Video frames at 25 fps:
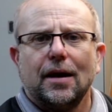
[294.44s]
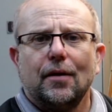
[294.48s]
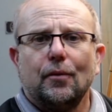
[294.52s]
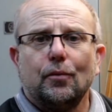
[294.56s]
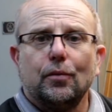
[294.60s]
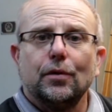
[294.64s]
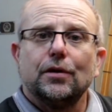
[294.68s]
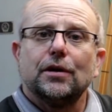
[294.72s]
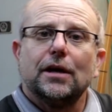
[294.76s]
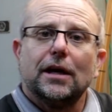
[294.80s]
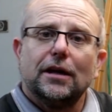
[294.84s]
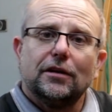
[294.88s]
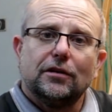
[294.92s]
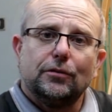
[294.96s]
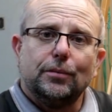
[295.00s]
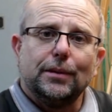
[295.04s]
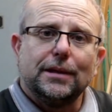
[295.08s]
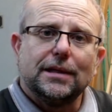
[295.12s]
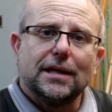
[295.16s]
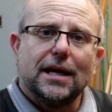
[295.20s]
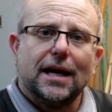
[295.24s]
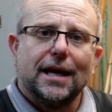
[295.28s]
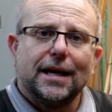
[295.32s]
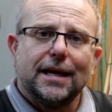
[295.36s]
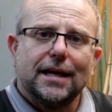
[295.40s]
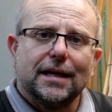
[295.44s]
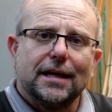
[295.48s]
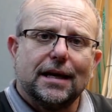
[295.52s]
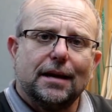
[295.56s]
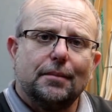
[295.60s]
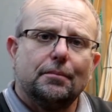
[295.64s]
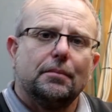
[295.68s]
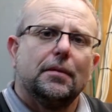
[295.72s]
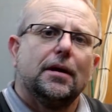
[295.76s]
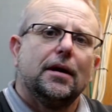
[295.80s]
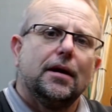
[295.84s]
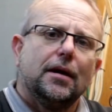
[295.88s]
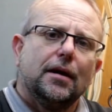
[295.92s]
which has to be taken
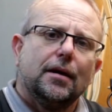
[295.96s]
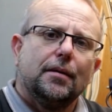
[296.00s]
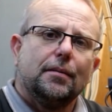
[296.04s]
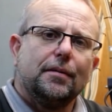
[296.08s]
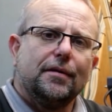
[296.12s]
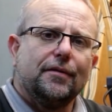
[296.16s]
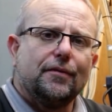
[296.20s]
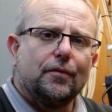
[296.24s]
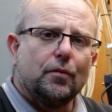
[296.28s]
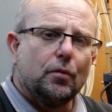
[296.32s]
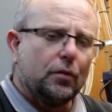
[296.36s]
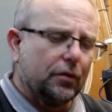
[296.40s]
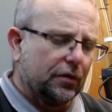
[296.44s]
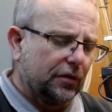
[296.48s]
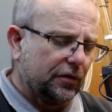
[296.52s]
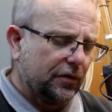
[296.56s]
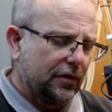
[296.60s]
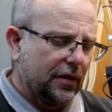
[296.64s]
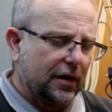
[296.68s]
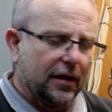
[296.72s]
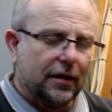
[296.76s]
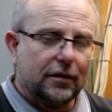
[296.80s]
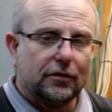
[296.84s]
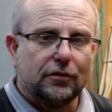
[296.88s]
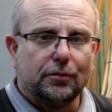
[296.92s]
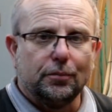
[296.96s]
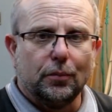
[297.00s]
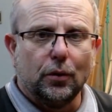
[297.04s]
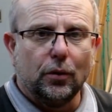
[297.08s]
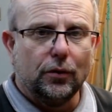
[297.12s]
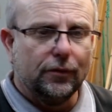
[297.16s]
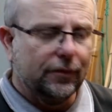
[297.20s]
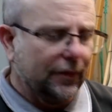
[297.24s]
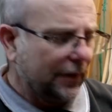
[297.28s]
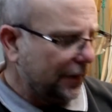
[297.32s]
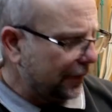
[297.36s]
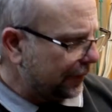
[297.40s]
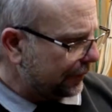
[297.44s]
up before it starts
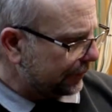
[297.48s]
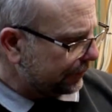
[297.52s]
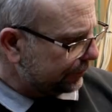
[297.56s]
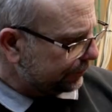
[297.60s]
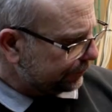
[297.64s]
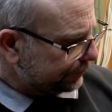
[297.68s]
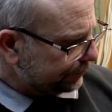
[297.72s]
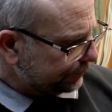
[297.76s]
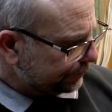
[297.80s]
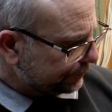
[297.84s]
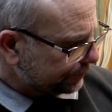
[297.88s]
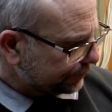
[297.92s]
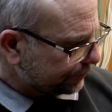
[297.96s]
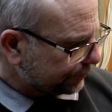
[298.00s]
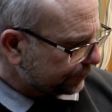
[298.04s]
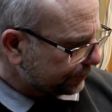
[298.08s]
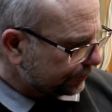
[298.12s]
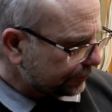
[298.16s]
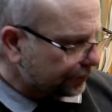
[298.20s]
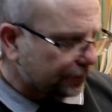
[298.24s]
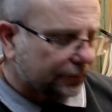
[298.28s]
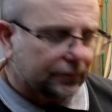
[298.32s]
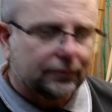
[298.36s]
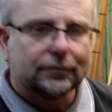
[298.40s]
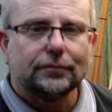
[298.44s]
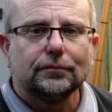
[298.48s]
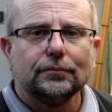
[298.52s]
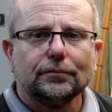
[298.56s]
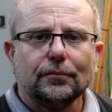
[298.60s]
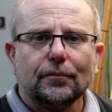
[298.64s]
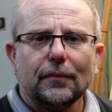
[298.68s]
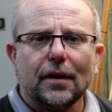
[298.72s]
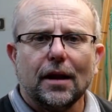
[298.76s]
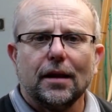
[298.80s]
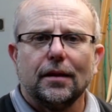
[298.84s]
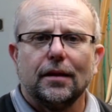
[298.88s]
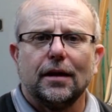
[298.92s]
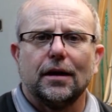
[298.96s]
moving.
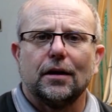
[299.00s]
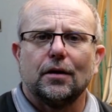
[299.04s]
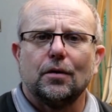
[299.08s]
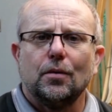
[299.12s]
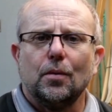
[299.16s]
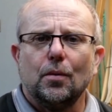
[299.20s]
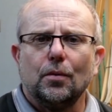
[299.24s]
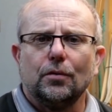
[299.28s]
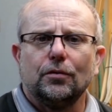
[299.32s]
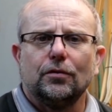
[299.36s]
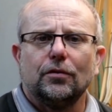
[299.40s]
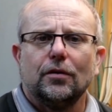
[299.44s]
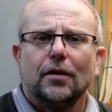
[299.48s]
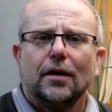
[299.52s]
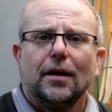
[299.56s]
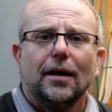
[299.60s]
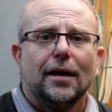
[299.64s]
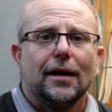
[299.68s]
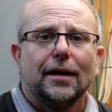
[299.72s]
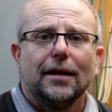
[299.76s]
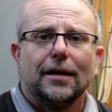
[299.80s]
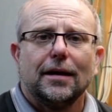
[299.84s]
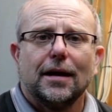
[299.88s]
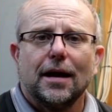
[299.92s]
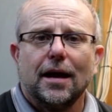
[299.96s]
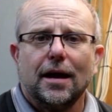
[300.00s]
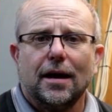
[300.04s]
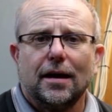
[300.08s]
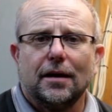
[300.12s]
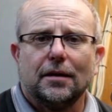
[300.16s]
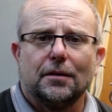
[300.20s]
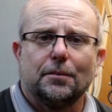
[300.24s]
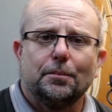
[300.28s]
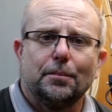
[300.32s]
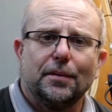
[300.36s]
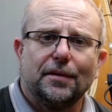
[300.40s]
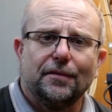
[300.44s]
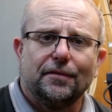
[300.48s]
That, of course,
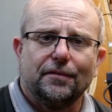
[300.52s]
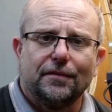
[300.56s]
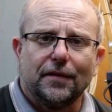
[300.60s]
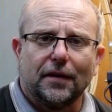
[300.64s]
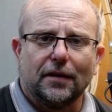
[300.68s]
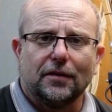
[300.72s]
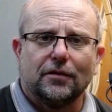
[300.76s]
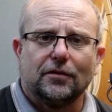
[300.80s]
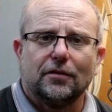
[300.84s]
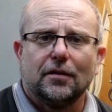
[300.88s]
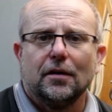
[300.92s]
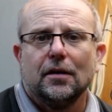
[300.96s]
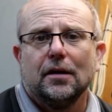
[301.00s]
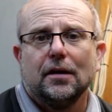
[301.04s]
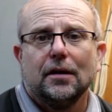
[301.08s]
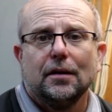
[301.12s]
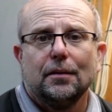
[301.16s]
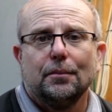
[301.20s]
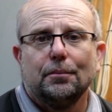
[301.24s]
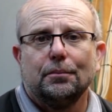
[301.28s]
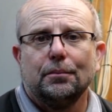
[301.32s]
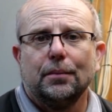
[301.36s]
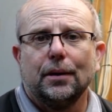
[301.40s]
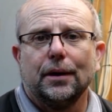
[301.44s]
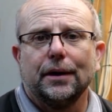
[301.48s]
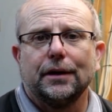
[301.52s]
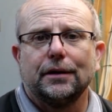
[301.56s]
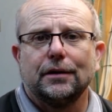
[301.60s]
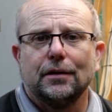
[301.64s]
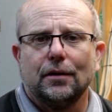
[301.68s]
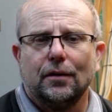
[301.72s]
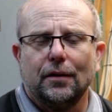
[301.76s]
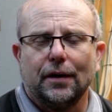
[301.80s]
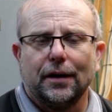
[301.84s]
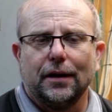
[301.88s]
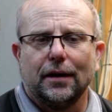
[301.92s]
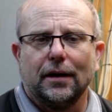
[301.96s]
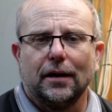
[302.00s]
can't be fixed by
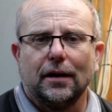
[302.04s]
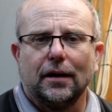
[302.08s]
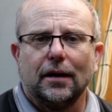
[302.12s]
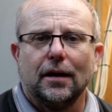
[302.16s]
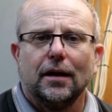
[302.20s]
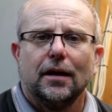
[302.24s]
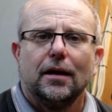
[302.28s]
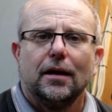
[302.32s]
tightening